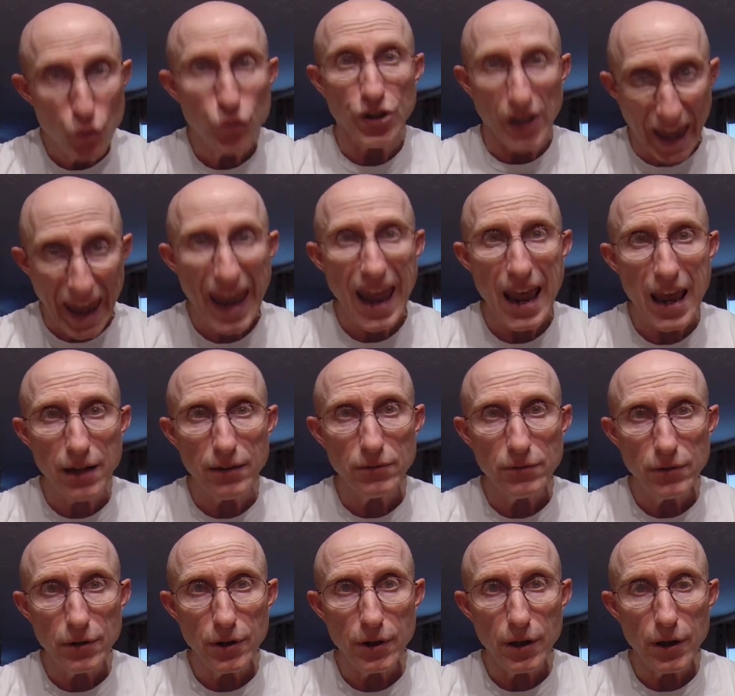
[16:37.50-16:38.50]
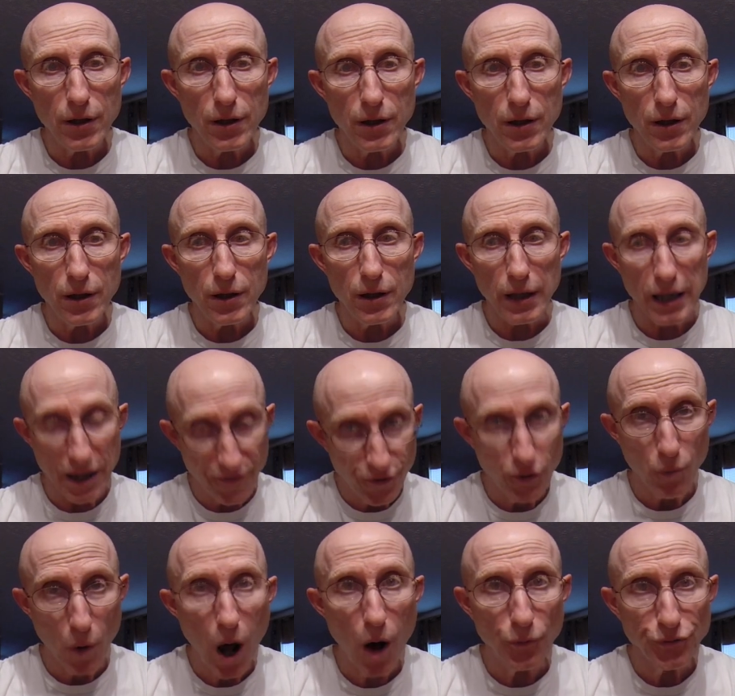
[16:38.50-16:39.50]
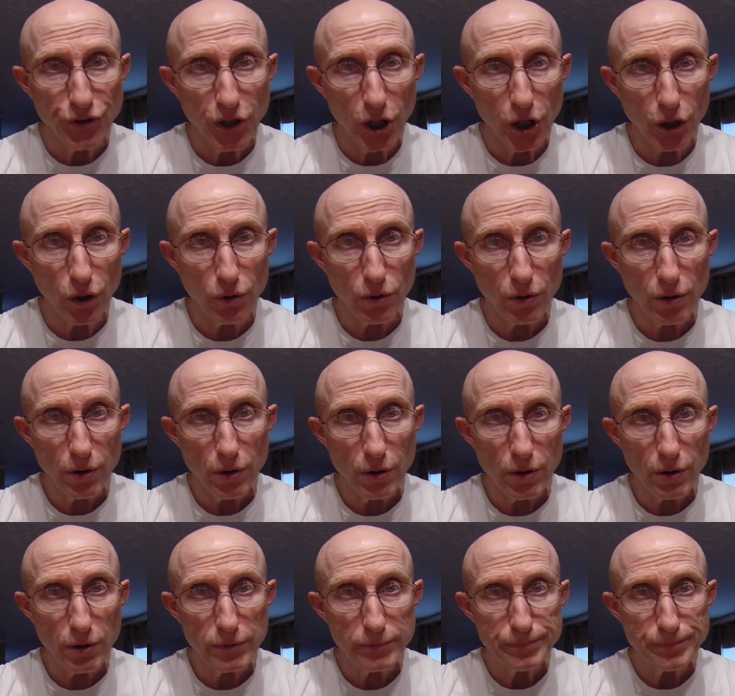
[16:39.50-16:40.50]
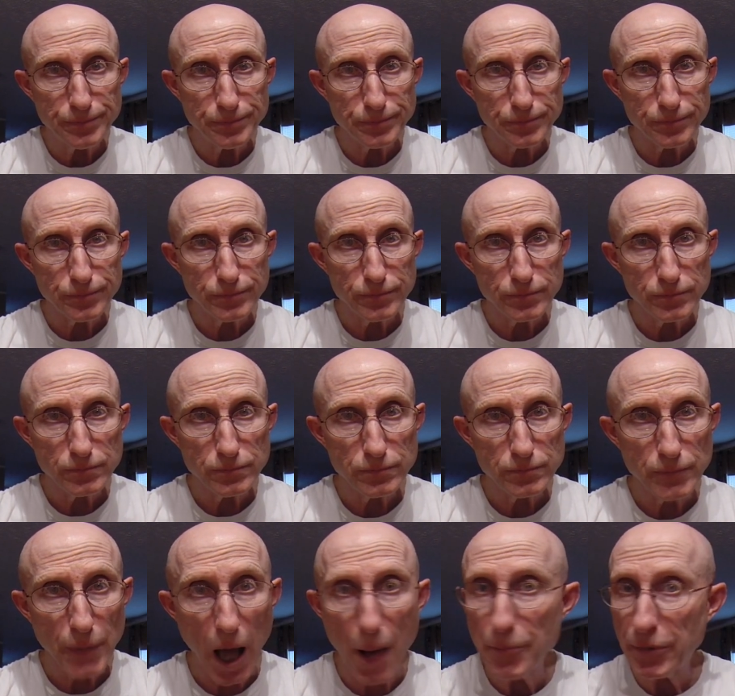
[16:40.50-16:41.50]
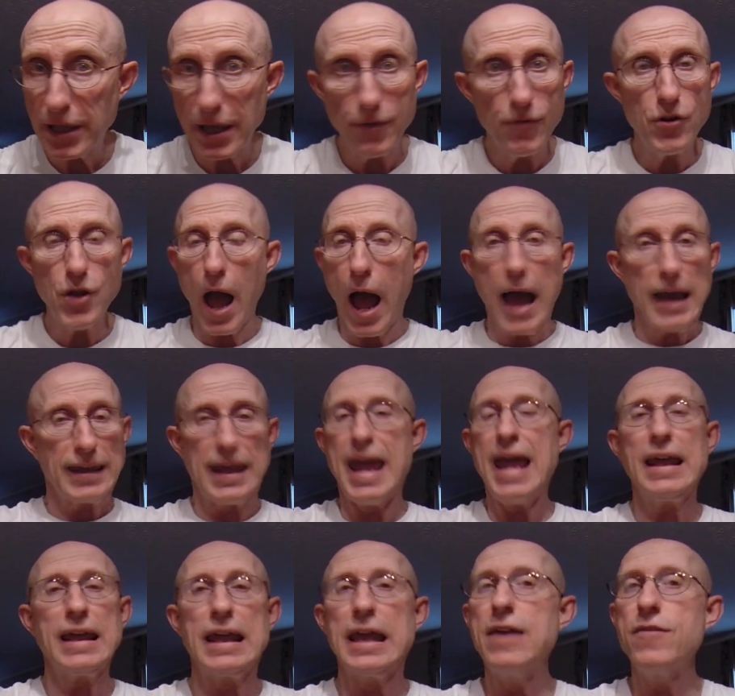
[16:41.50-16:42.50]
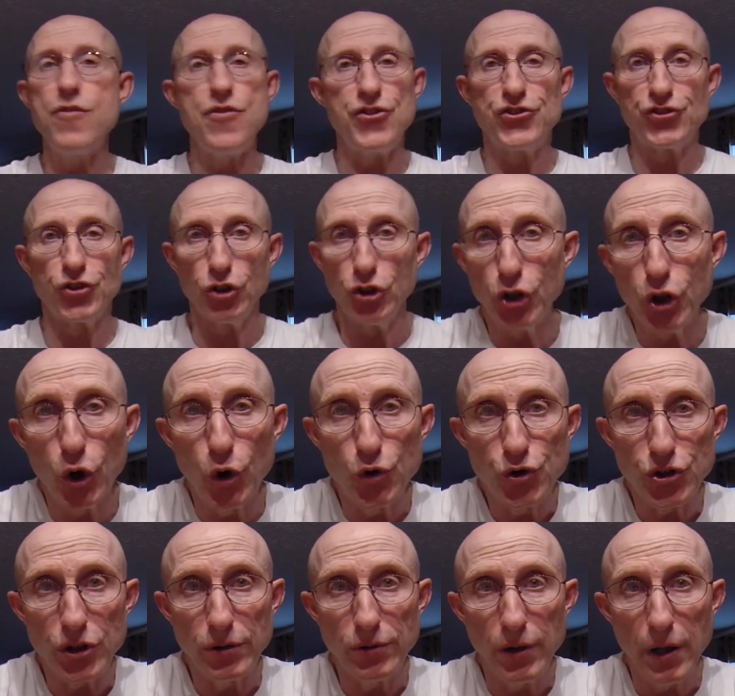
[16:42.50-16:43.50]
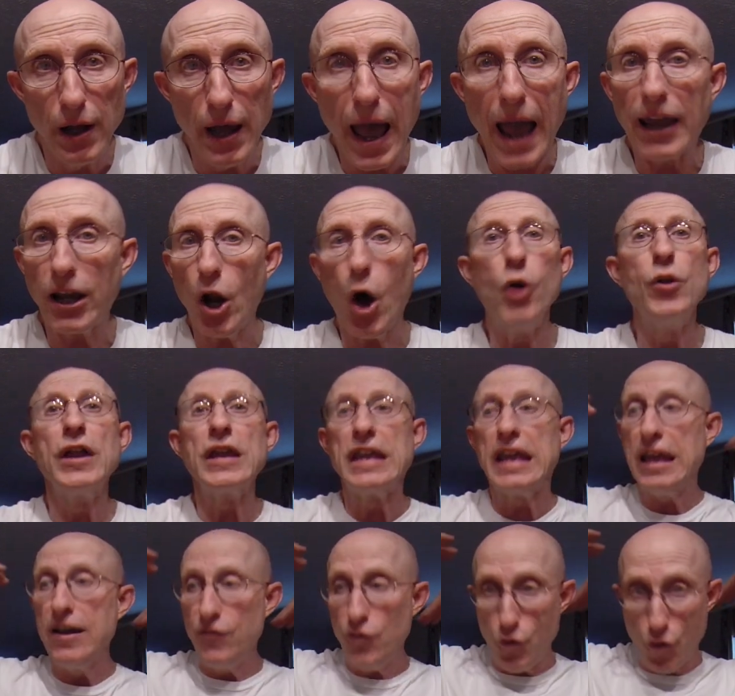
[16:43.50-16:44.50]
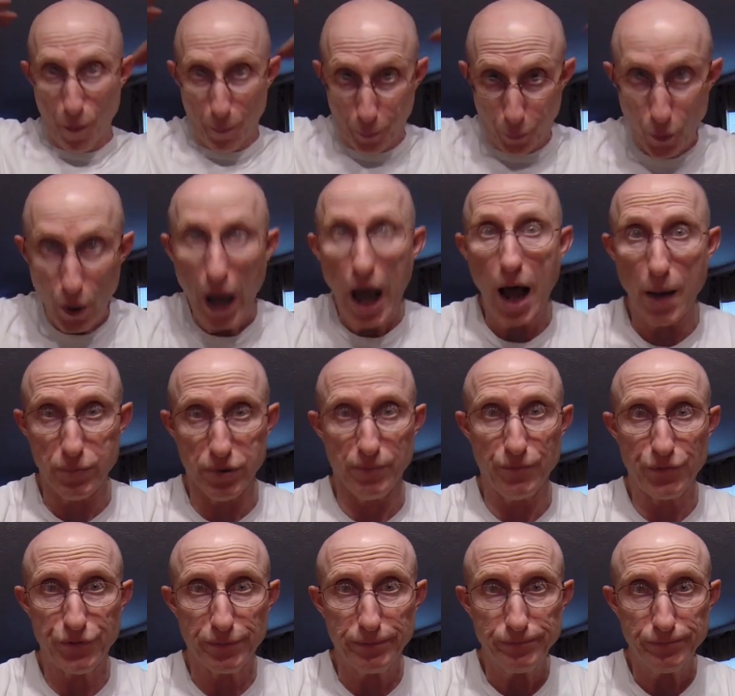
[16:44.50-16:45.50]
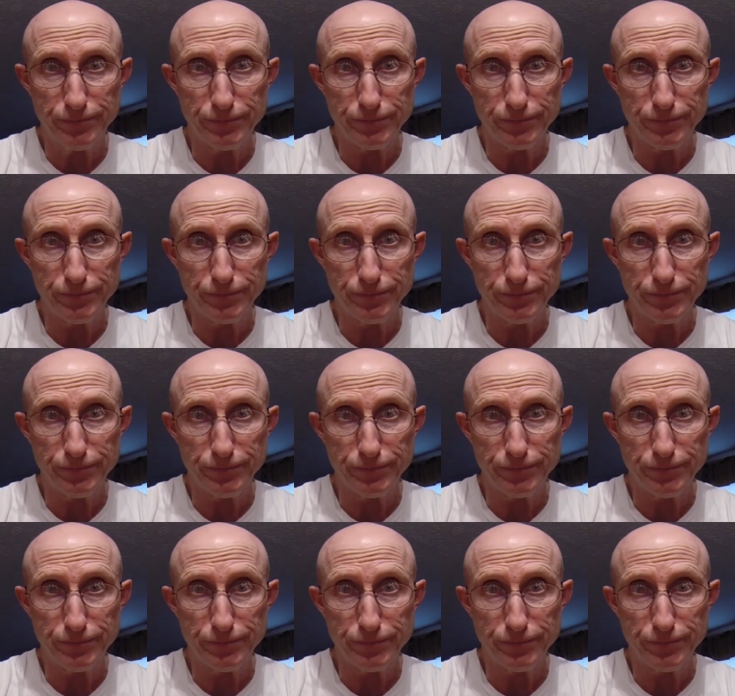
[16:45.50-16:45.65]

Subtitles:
can, if you want to. I can't give you the solution. I can only give you the problems.